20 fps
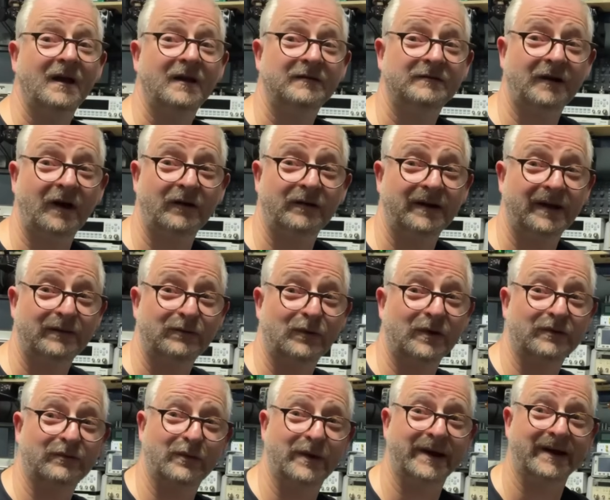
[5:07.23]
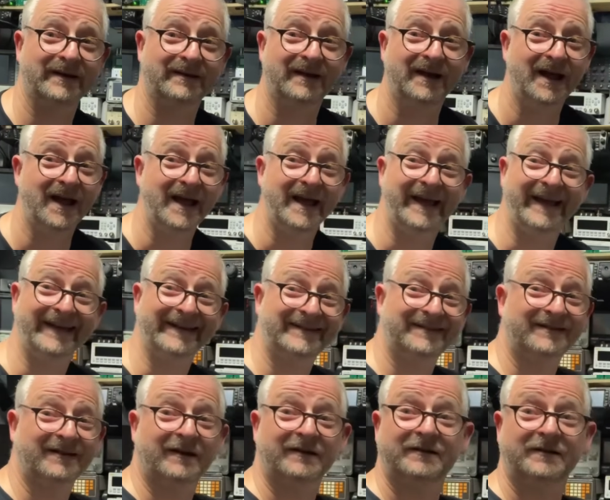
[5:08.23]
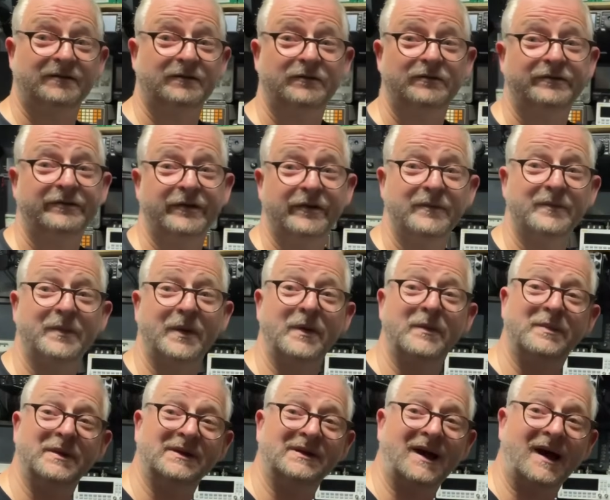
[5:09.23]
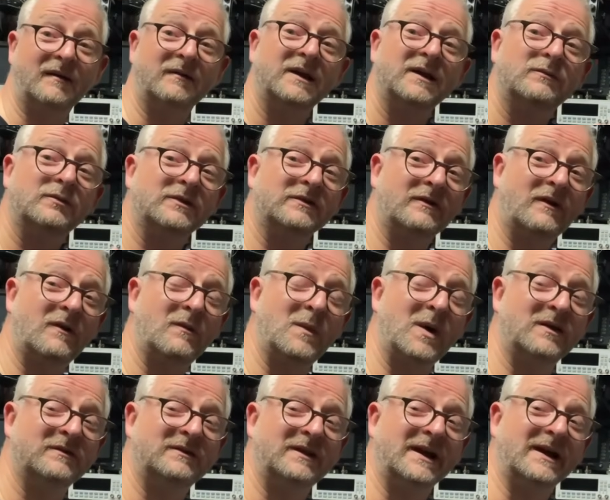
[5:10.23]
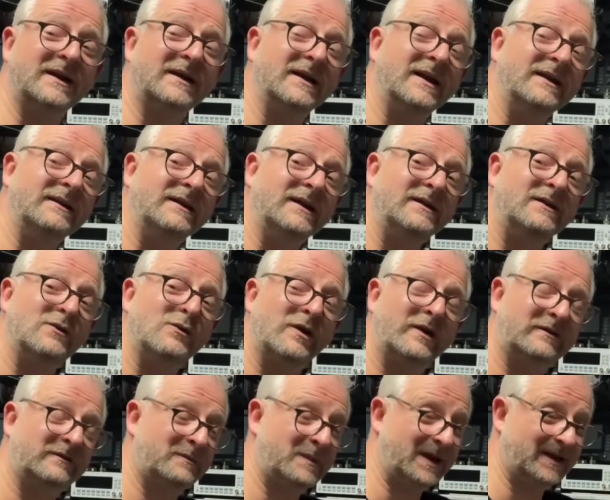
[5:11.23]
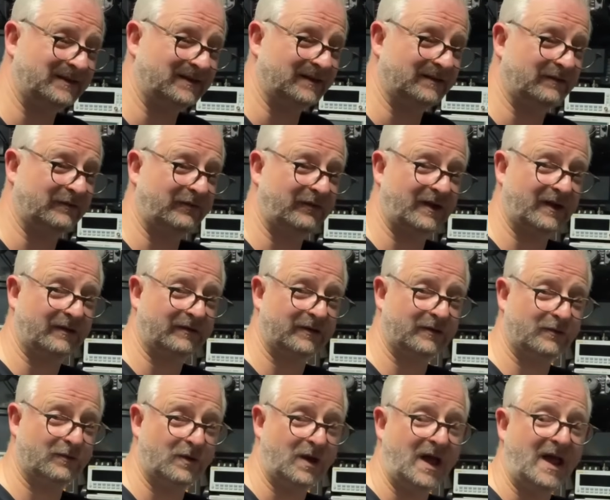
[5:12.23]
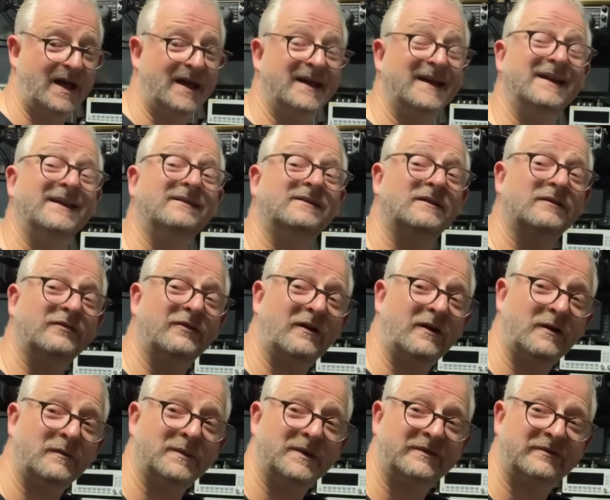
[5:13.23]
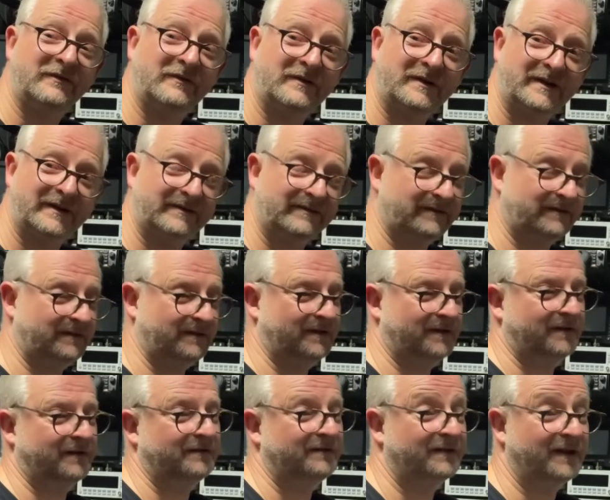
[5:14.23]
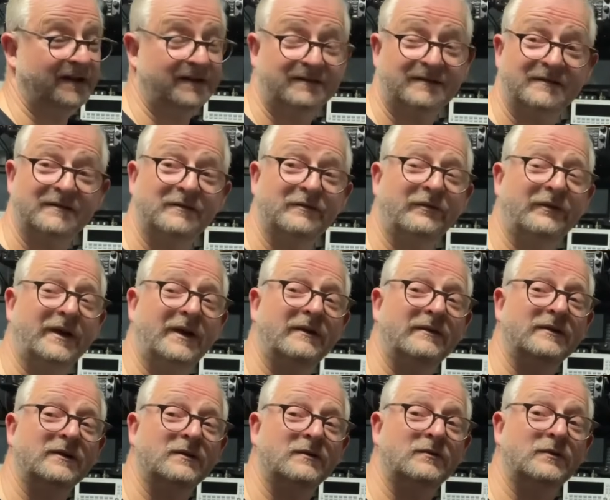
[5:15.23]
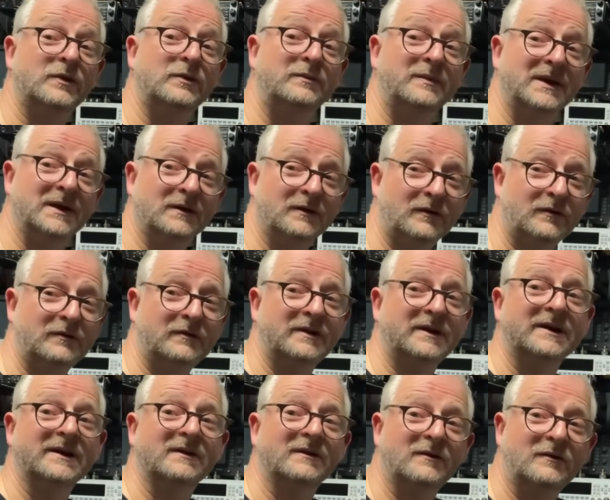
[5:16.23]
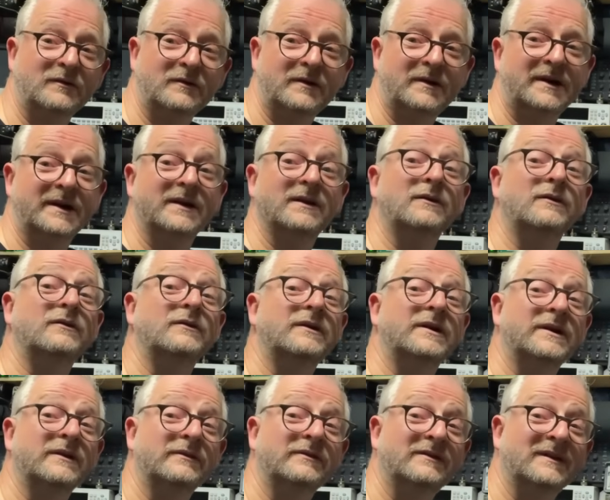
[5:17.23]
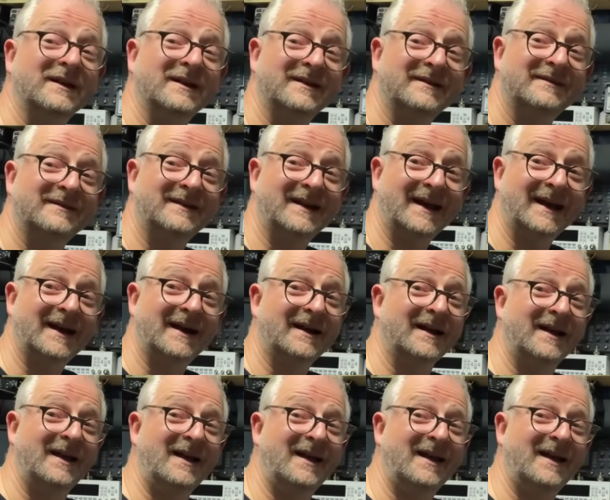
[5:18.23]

So that was weird. It started to jump up and down. It was almost there, and then you expected the value interval before it uh, changes value would be longer and longer and longer until it's there.